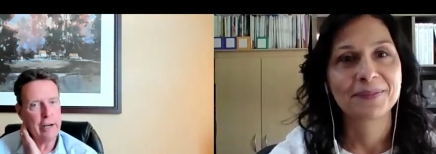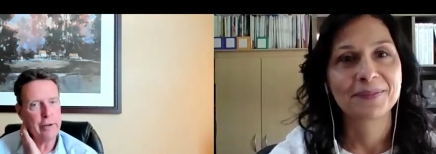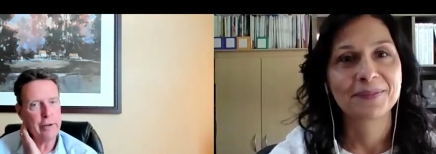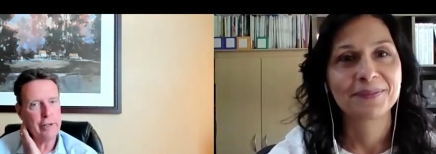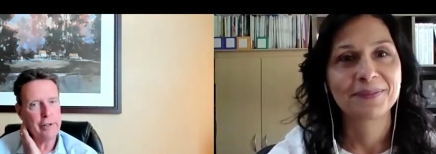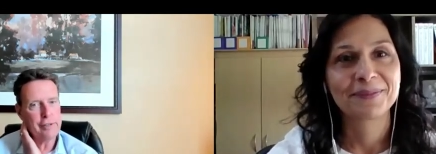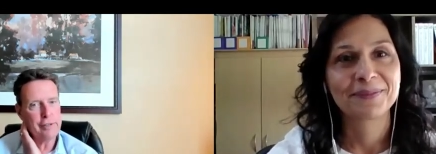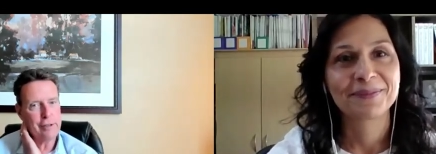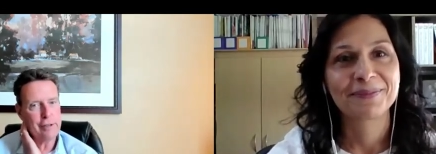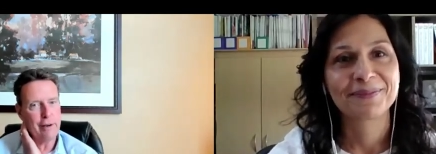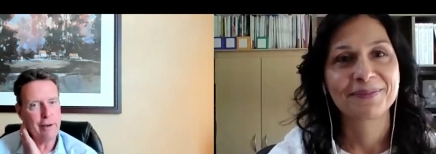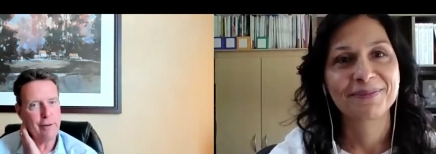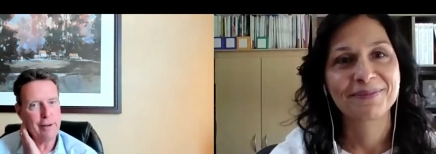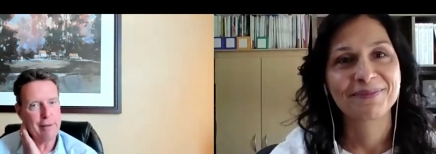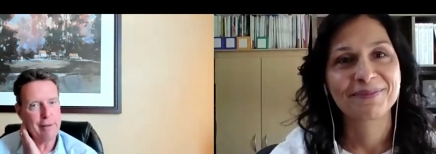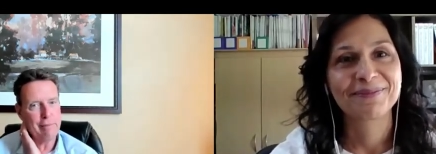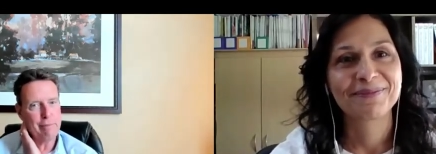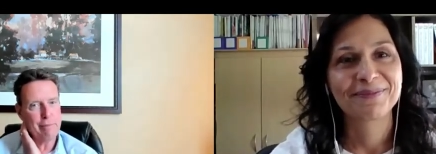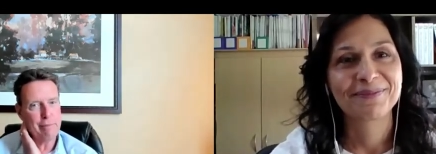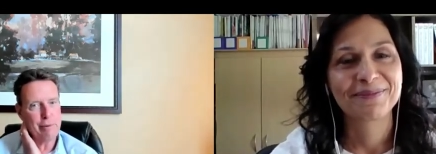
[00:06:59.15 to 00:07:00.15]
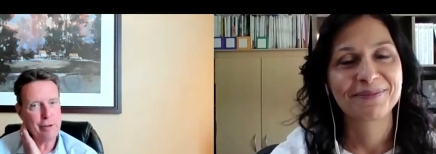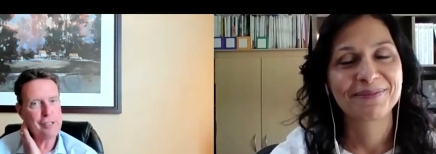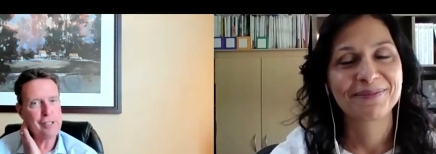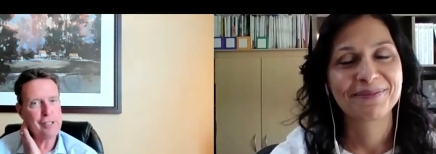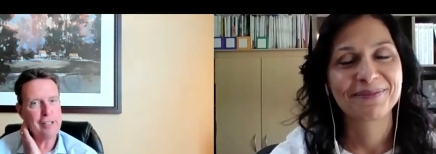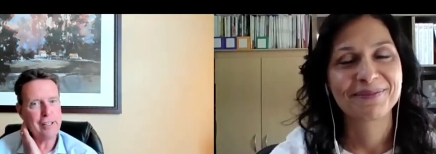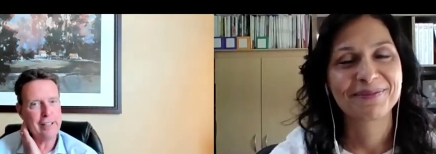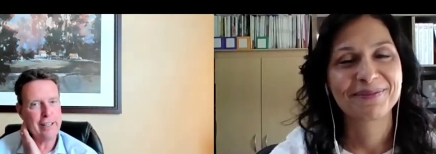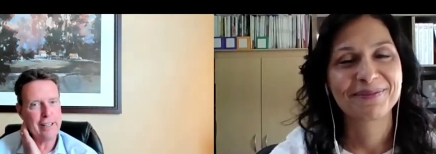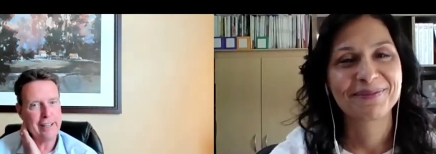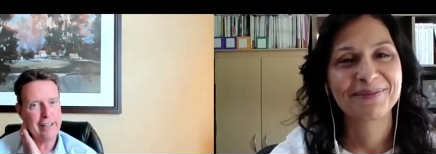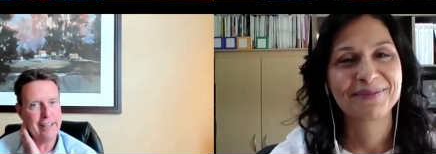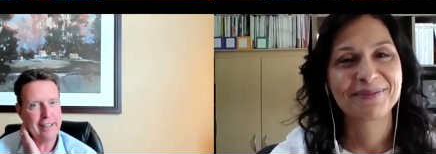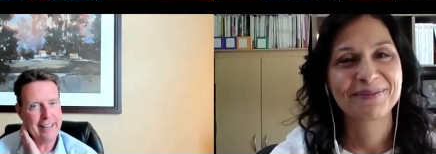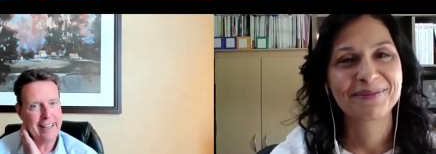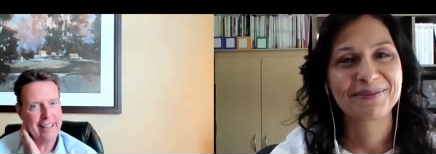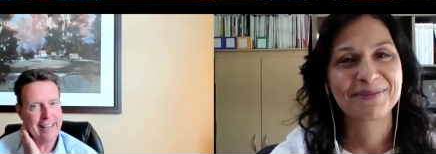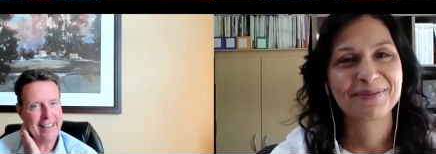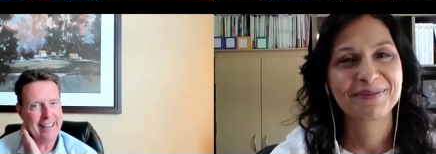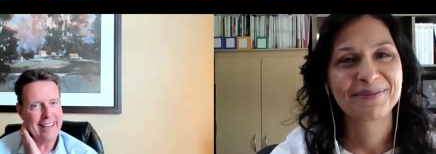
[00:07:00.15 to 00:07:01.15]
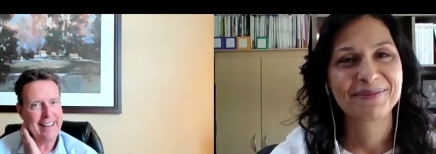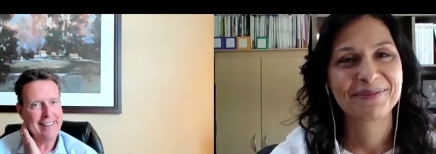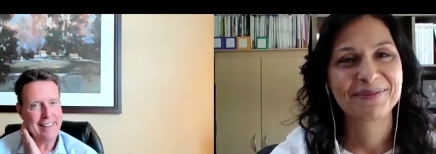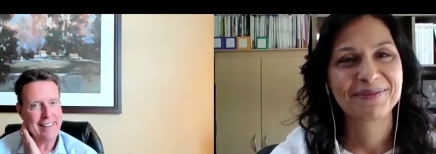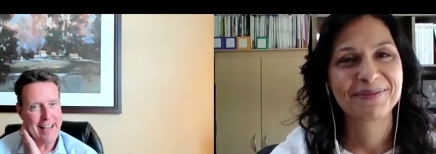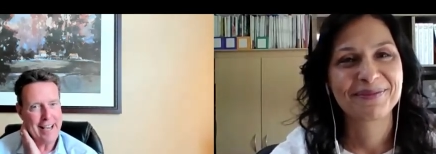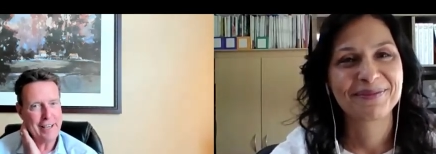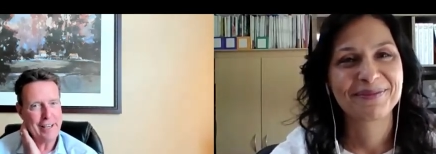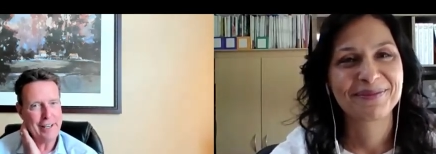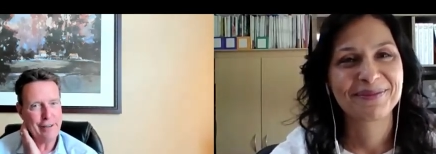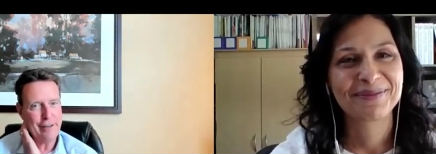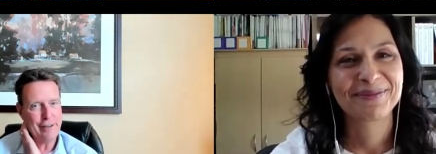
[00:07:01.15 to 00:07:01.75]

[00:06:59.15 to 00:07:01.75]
Speaker 1: you. So I want to personally uh, thank you